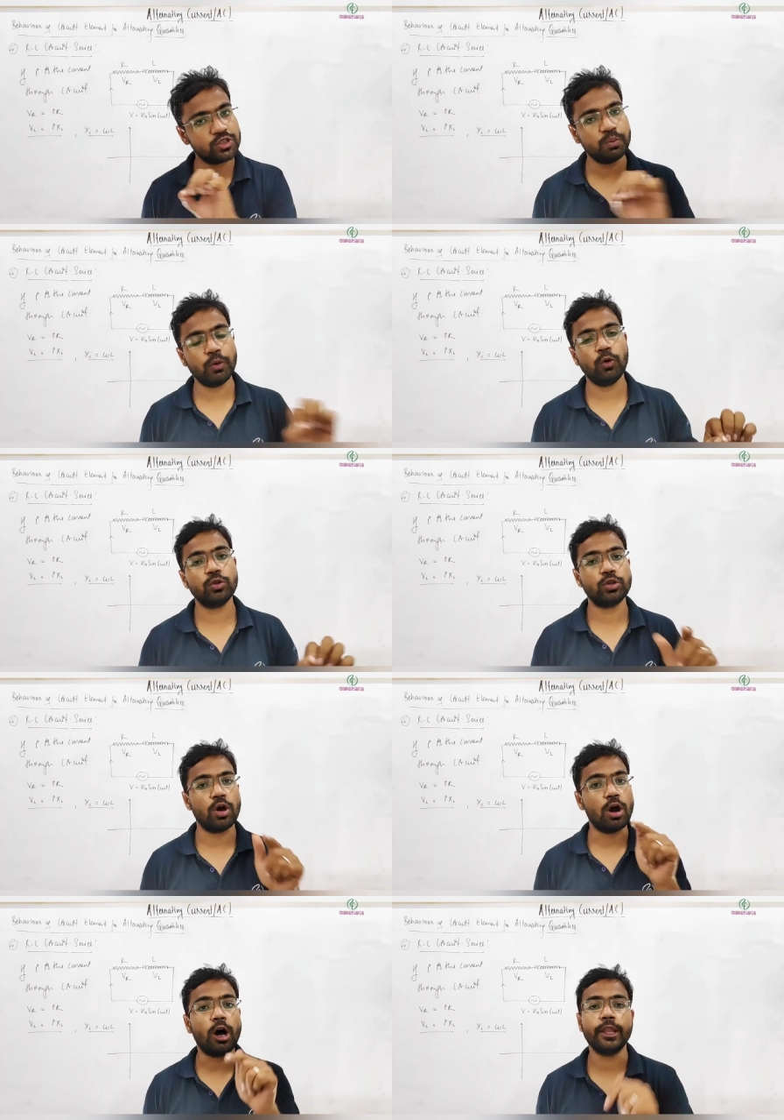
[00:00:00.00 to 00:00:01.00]
to both
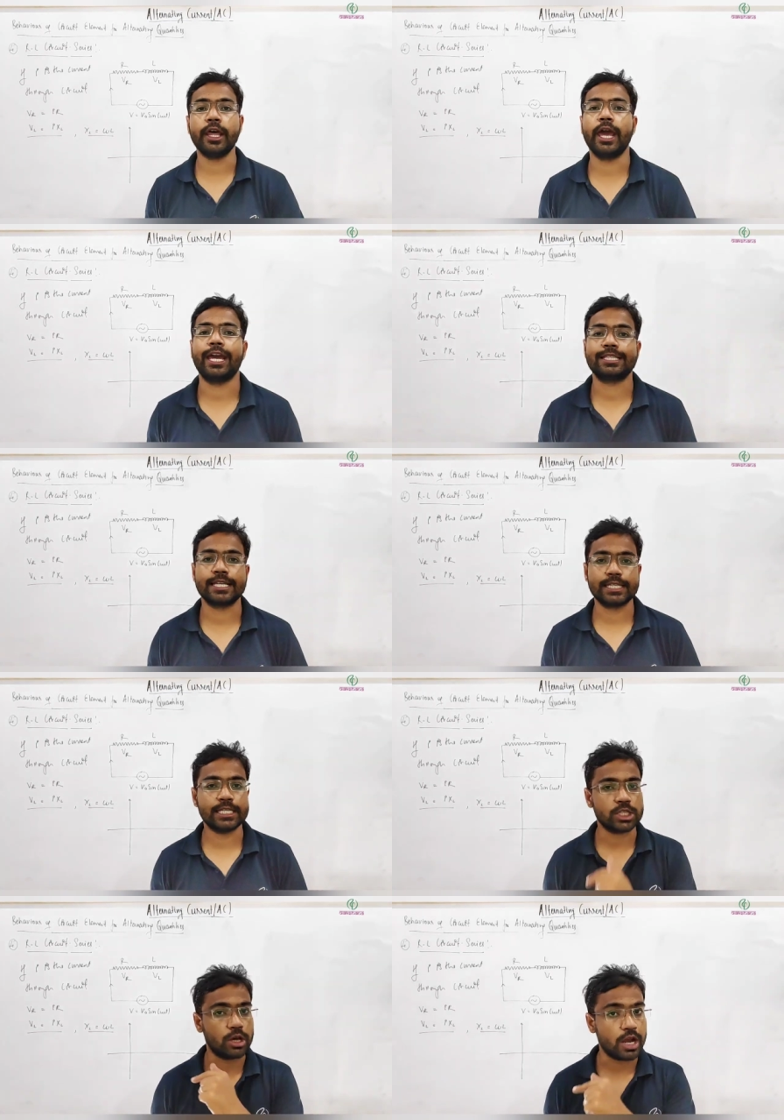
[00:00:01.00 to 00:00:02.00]
on the
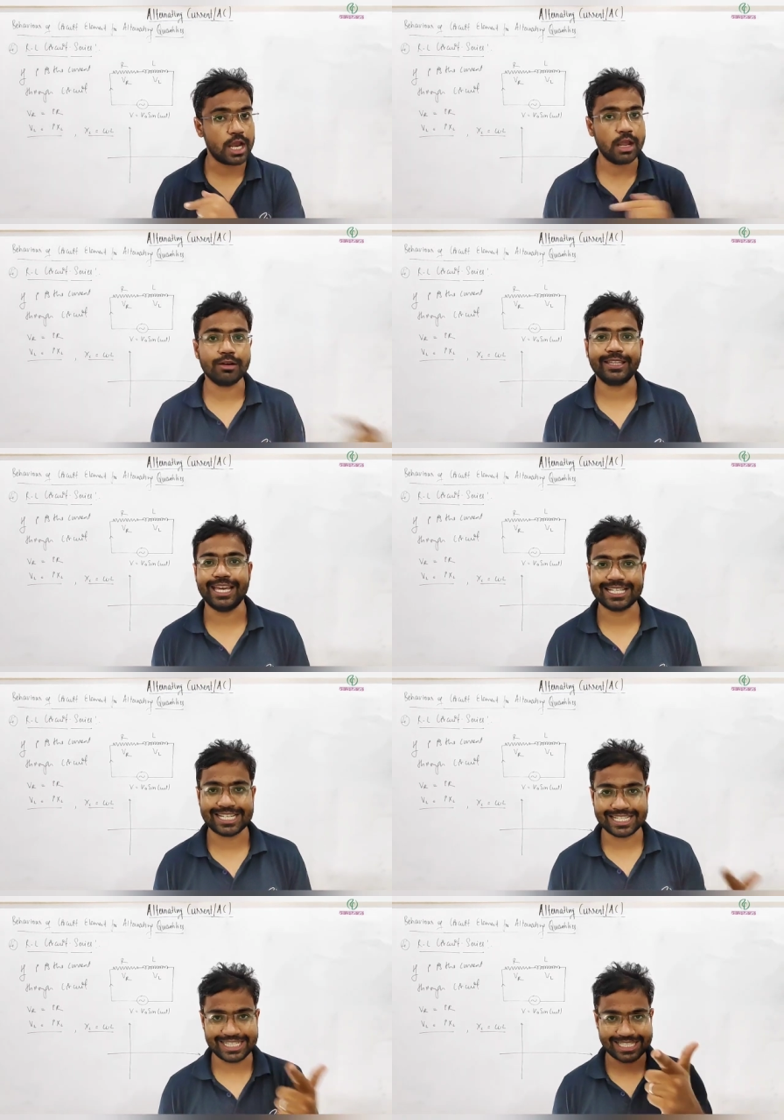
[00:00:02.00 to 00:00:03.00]
x-axis or along the
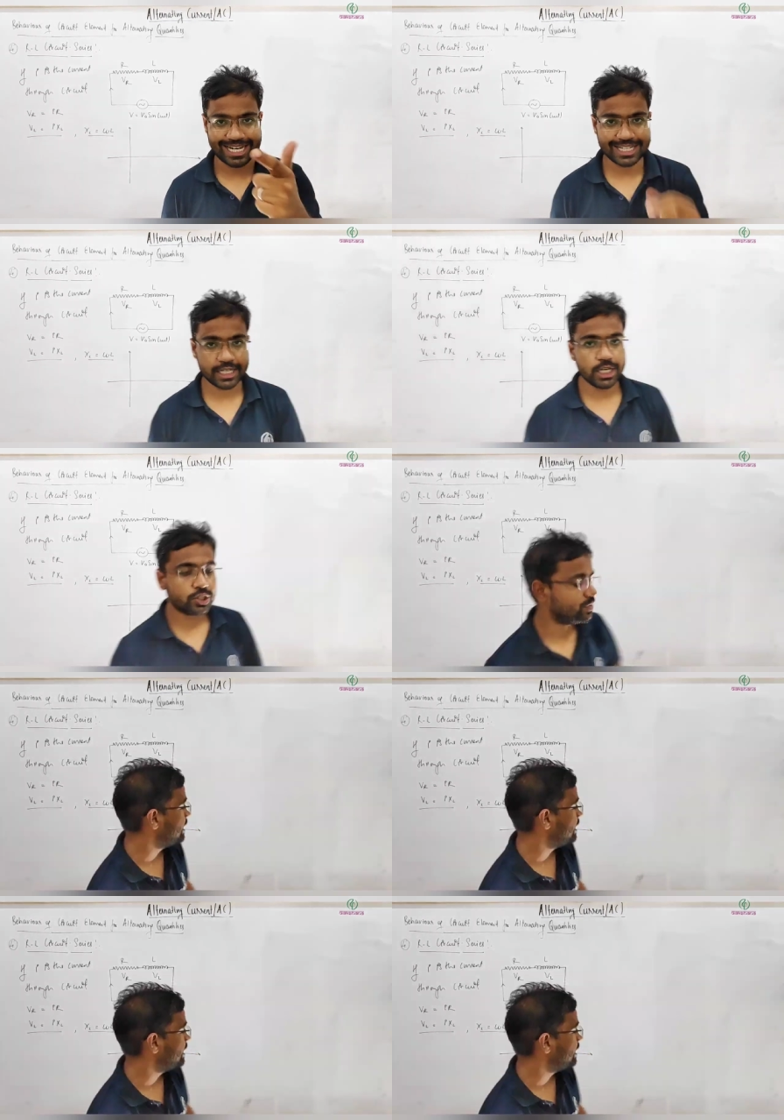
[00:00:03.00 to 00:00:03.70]
x-axis, right? So